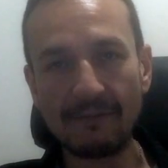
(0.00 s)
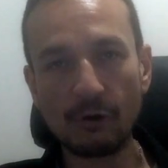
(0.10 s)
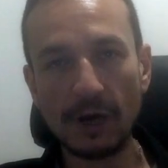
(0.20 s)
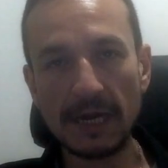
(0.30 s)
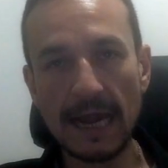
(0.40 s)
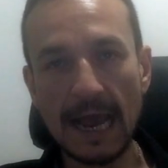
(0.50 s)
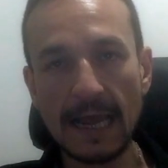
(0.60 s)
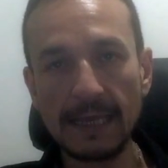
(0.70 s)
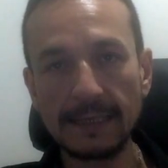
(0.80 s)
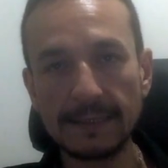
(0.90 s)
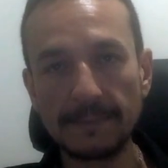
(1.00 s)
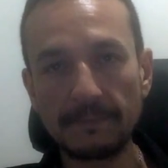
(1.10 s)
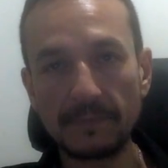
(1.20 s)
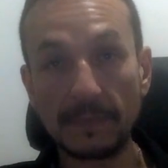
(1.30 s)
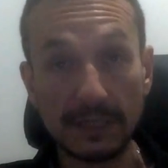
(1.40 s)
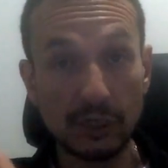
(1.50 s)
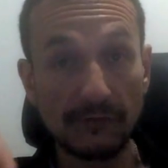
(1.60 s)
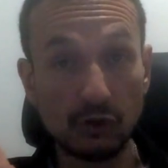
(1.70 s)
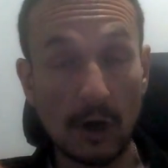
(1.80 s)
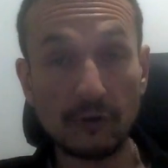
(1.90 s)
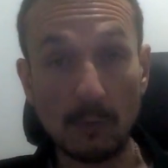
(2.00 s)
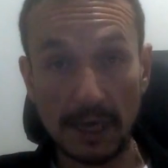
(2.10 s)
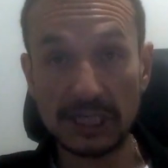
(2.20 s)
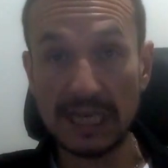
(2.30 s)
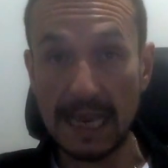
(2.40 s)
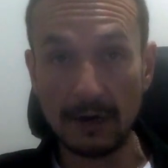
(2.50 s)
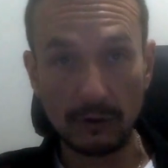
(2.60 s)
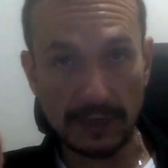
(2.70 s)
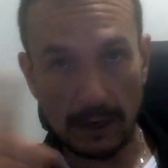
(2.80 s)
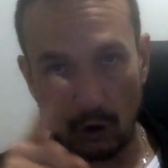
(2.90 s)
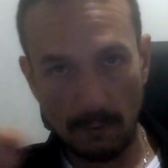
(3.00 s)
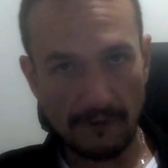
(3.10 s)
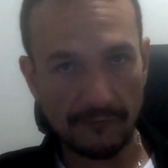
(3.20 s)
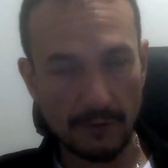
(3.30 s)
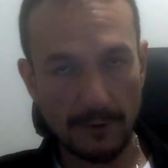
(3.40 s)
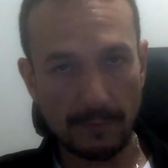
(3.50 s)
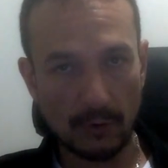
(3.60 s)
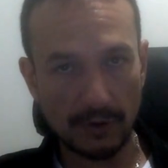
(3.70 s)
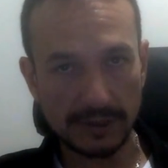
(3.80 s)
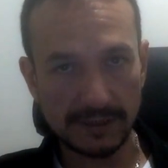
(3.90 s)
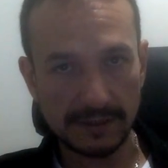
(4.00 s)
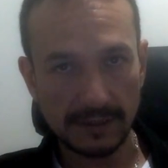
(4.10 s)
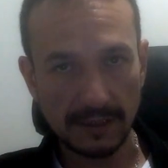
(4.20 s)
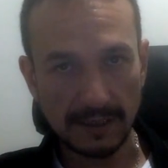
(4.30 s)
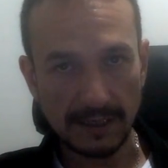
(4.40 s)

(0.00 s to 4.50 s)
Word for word: Have a great night. Subscribe to my channel. Download my free reports.